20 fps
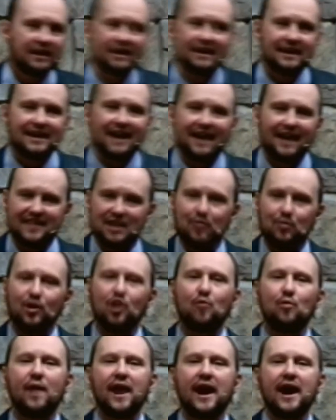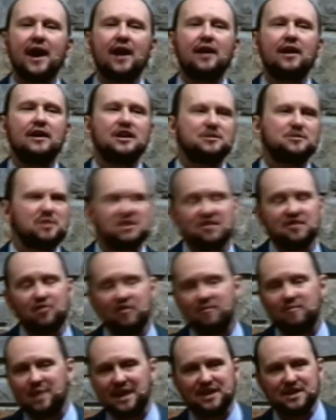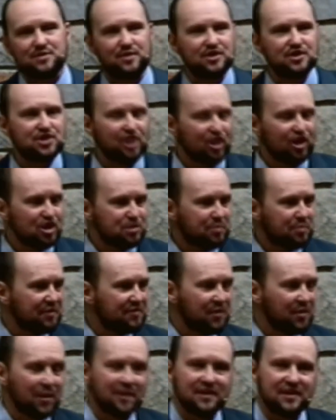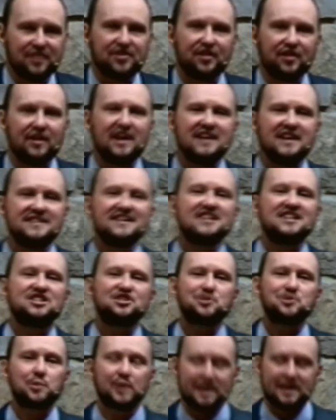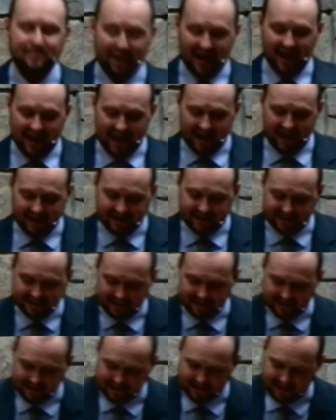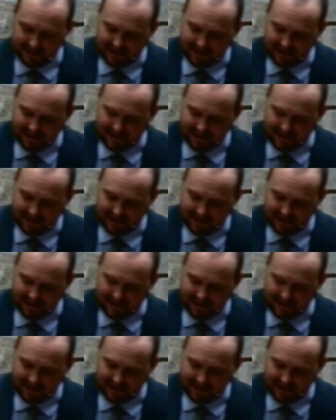I think we're aware, especially if we've been into a church before, that there is a story behind it.